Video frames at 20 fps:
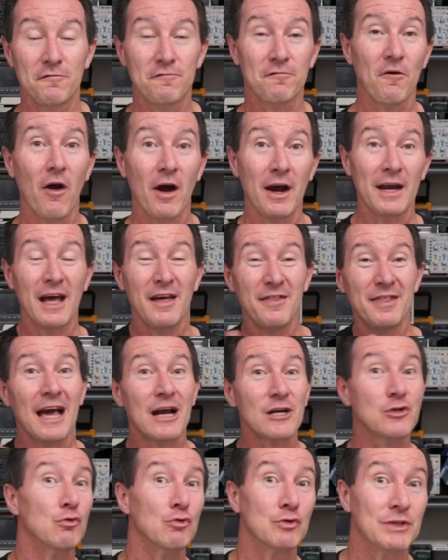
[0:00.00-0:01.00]
Friday, the
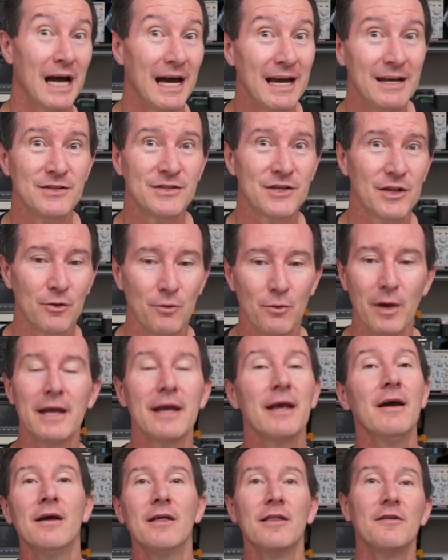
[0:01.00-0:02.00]
actual days of the
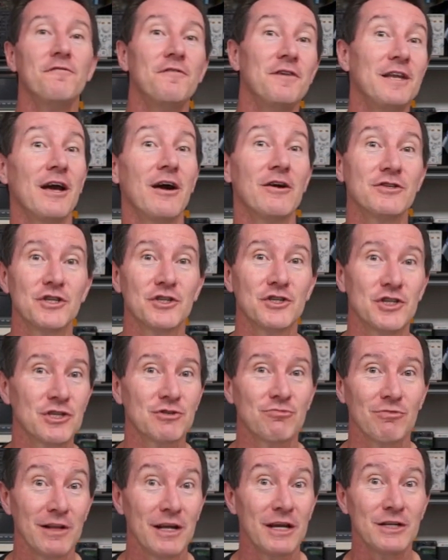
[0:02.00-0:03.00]
week. The videos are
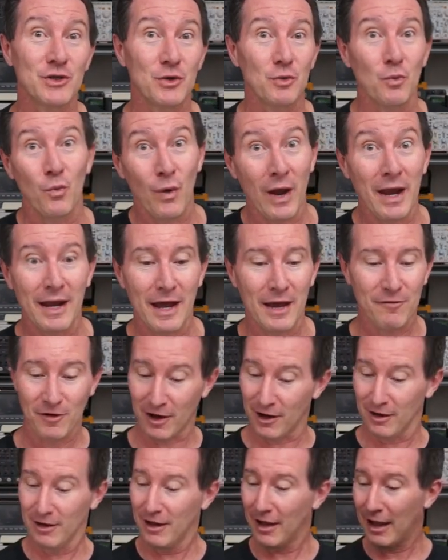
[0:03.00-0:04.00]
just released
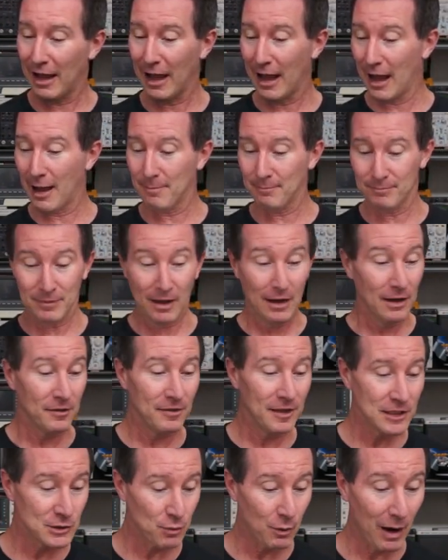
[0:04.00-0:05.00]
whenever. Um,
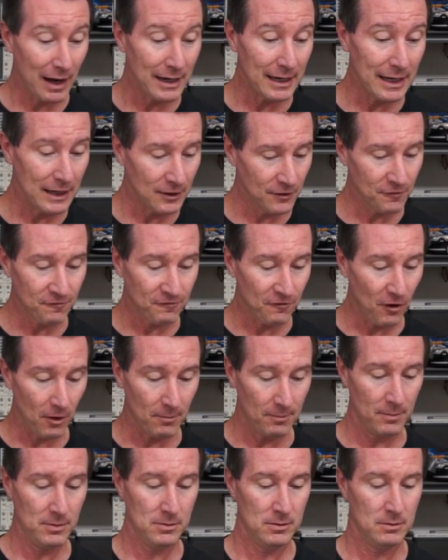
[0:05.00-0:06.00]
this one is
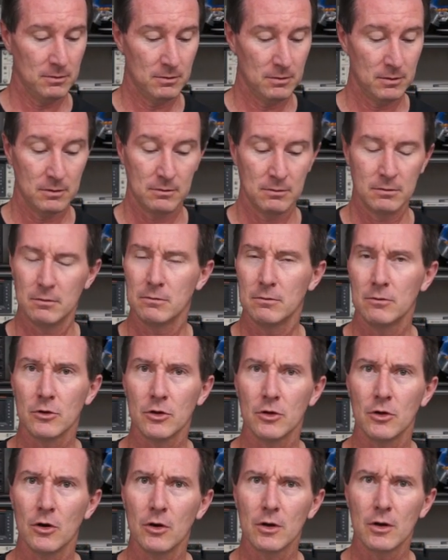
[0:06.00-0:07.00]
from
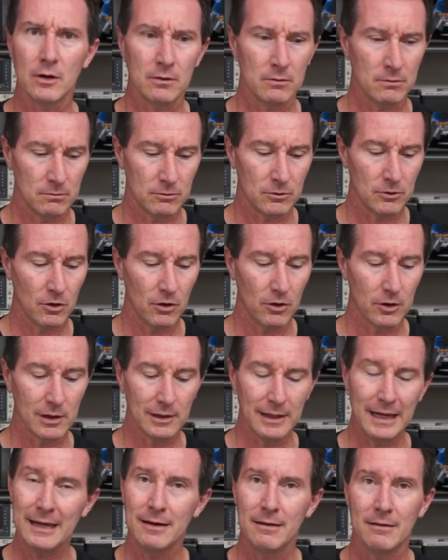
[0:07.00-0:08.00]
Ger
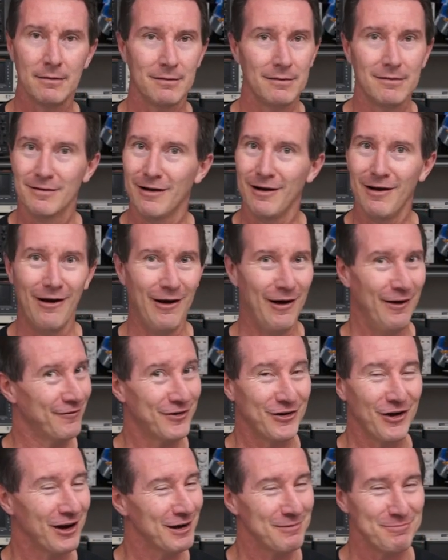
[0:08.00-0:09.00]
Gergely? I've
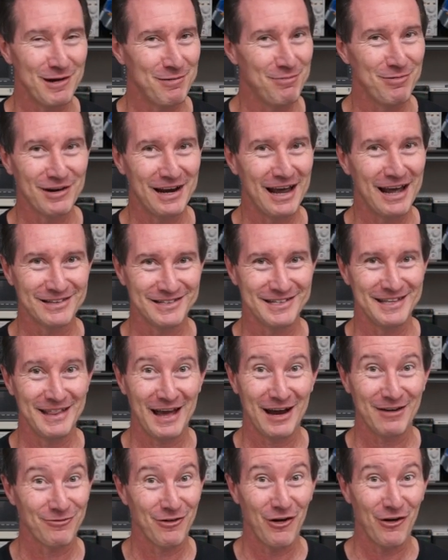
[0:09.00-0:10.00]
got to be pronouncing
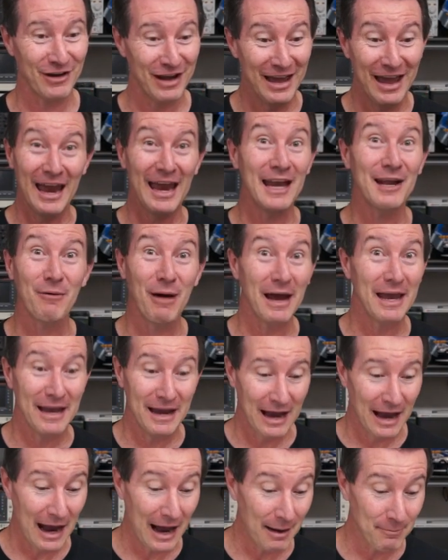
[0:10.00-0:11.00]
that wrong. Anyway,
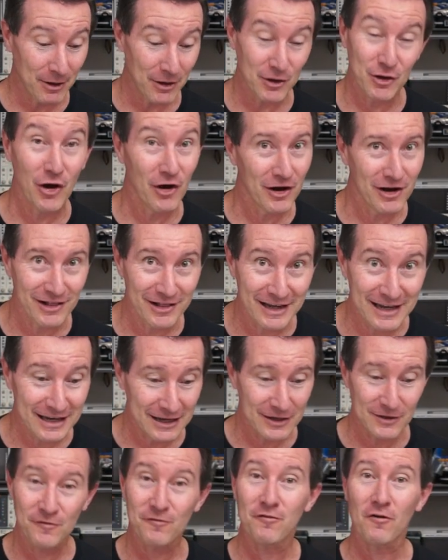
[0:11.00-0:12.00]
um, Gergely
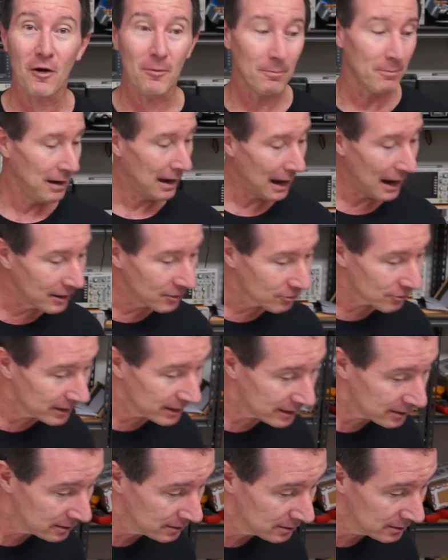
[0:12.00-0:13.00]
is from
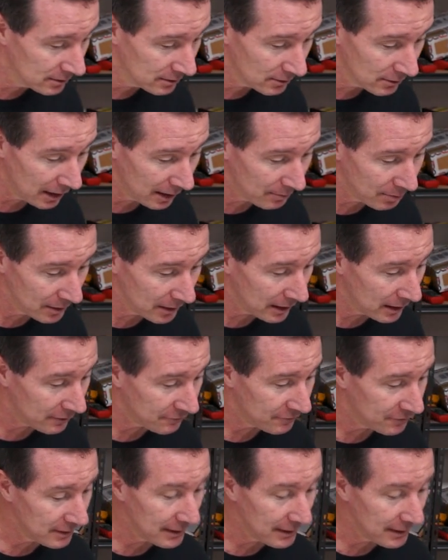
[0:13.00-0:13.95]
Hungary, I believe.